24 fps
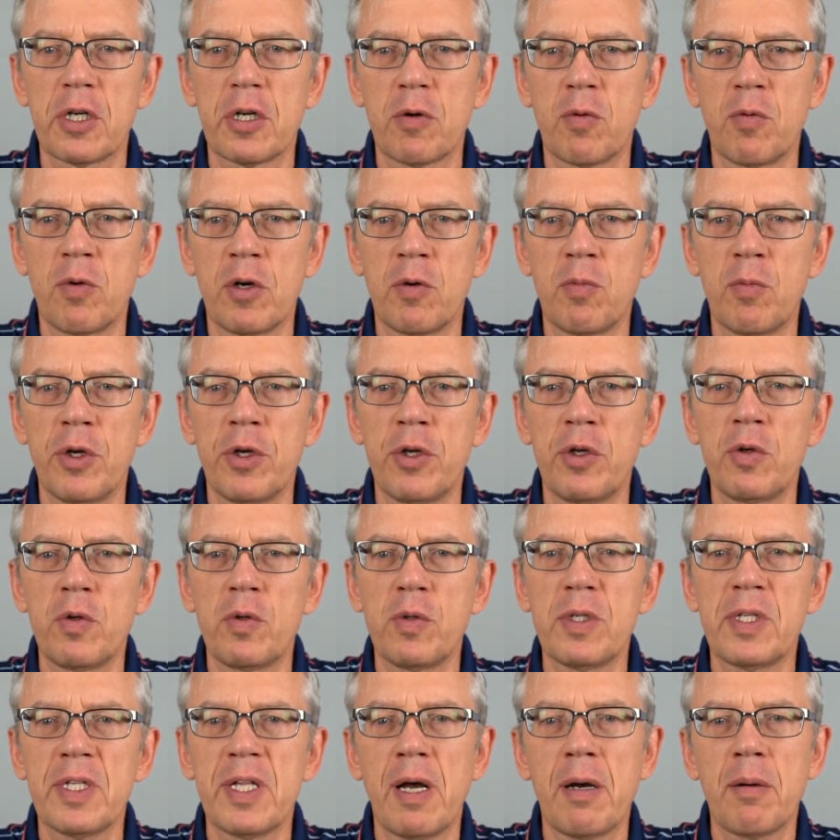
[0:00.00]
when we
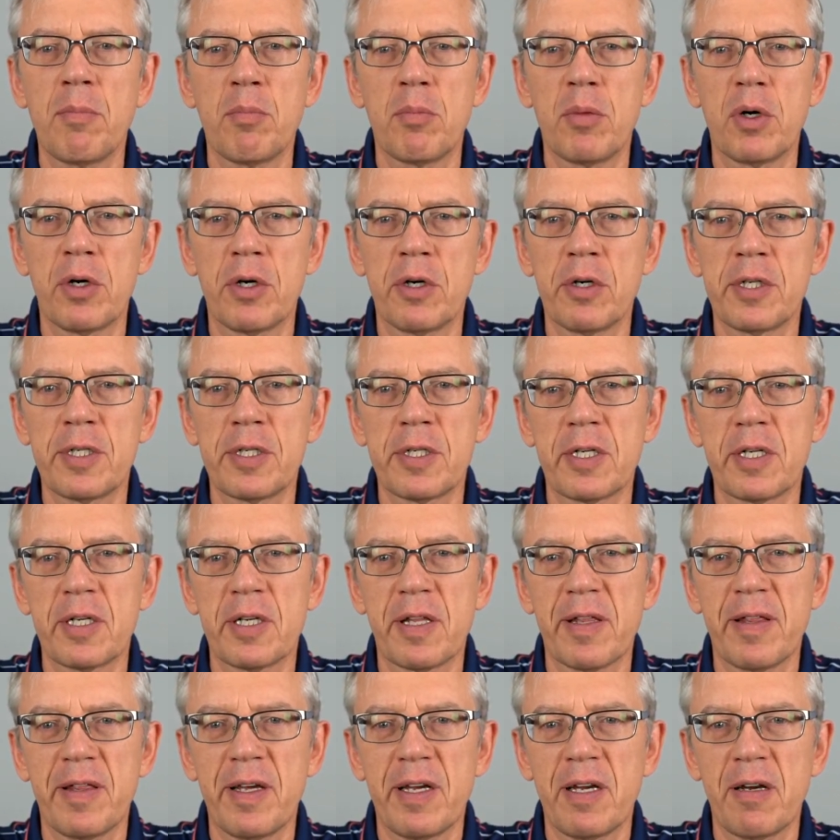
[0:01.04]
use numbers,
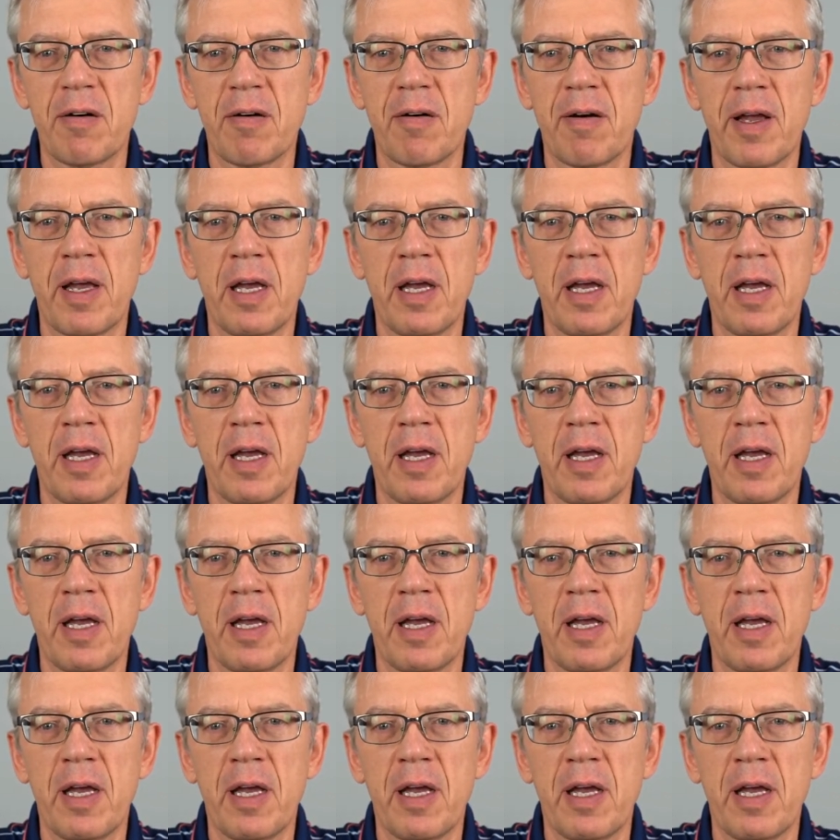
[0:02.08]
their